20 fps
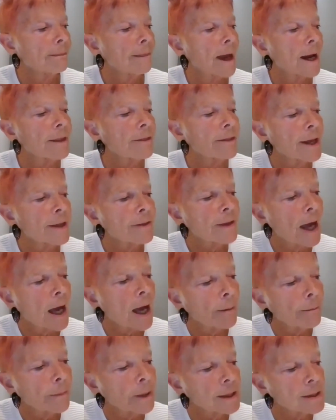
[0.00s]
And then the
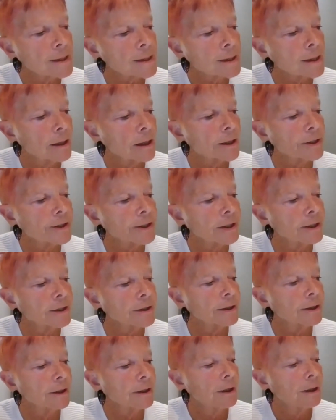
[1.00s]
humming started,
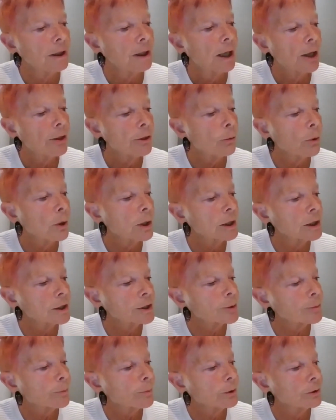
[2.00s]
and the
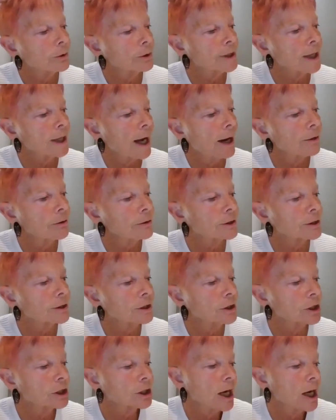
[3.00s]
words poured out
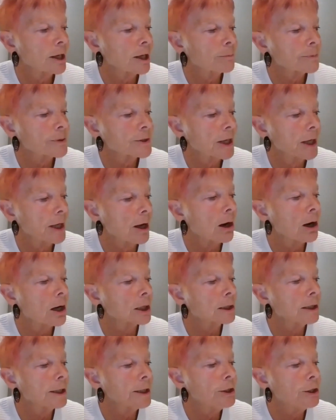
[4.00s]
in shapes he
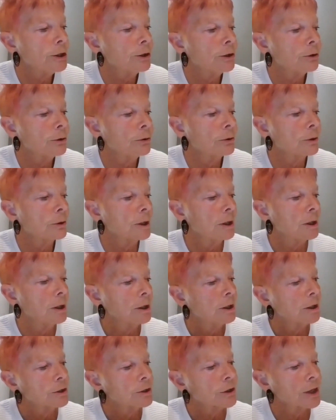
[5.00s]
hardly knew,
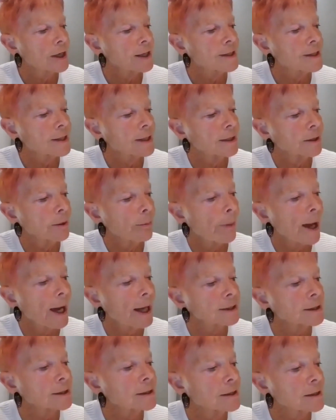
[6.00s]
tracing the
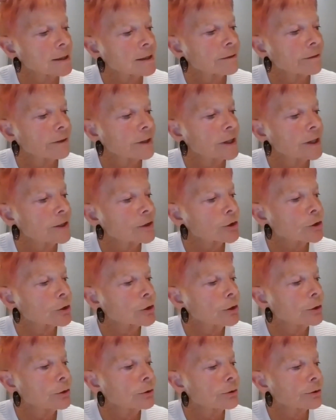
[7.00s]
patterns of his
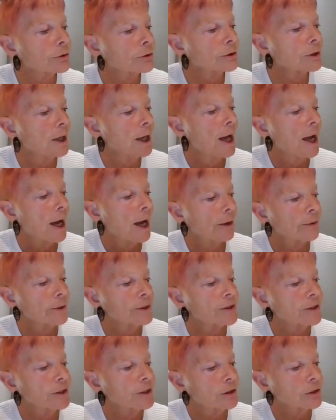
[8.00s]
truth, how
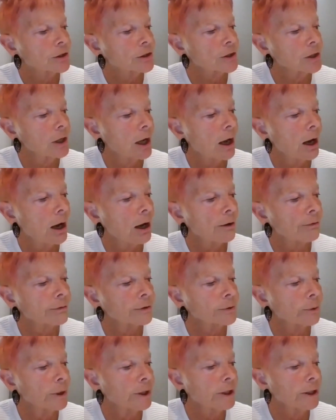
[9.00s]
his teachers
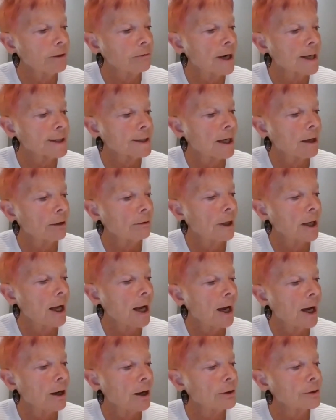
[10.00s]
laughed when he read out
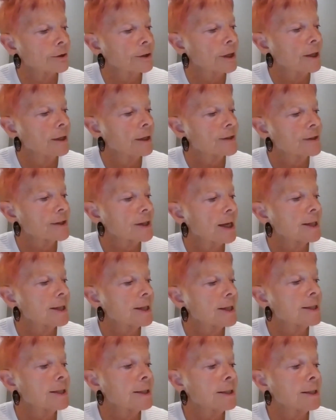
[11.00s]
loud, said
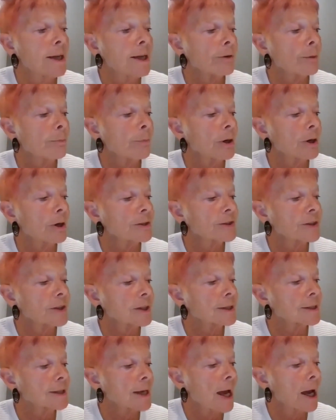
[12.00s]
he'd never pass
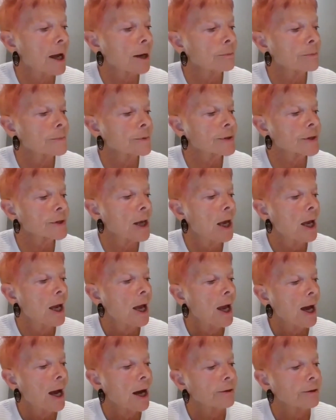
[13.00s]
exams,
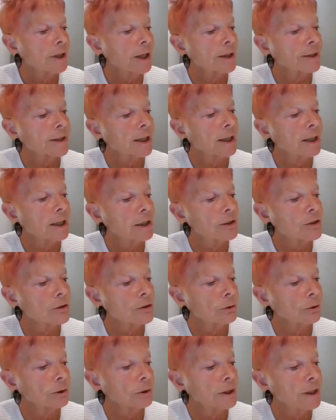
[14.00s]
how the other kids
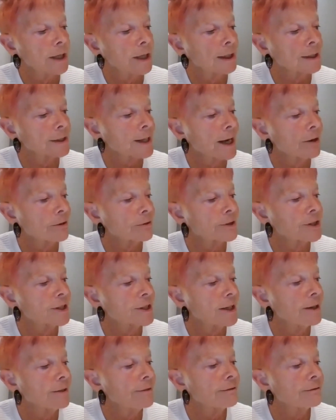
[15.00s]
all yelled out
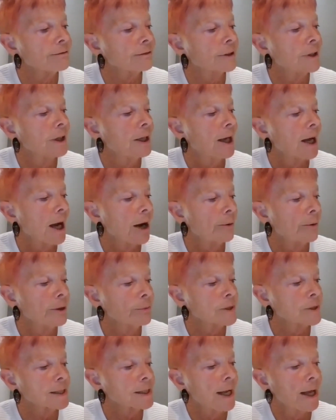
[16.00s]
div, how he
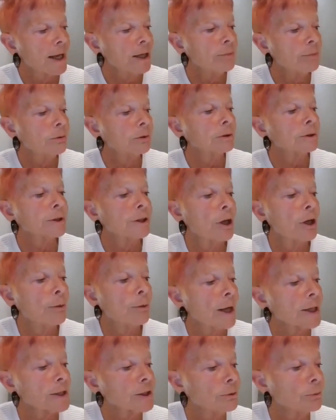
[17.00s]
was labeled no
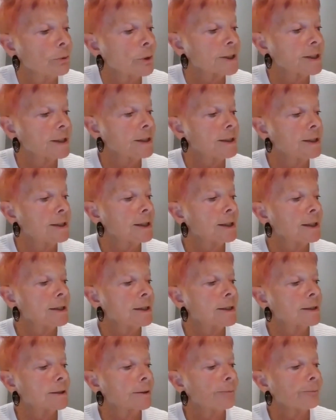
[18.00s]
matter what he
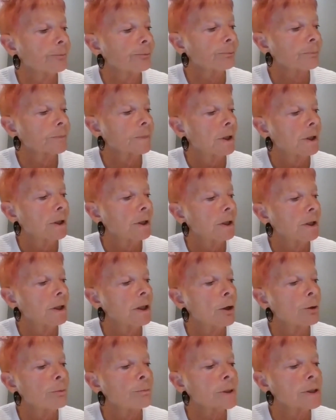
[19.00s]
did. He
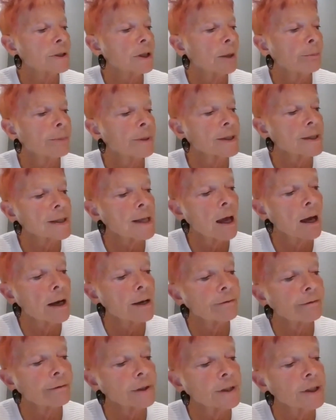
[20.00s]
opened up his
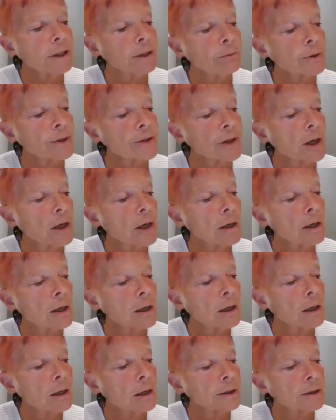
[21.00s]
life and he was
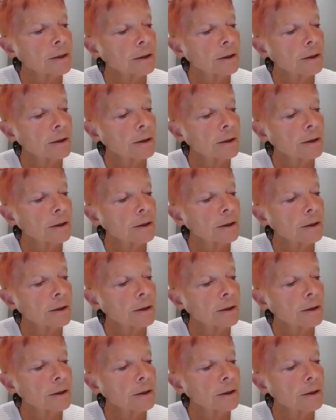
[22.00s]
heard.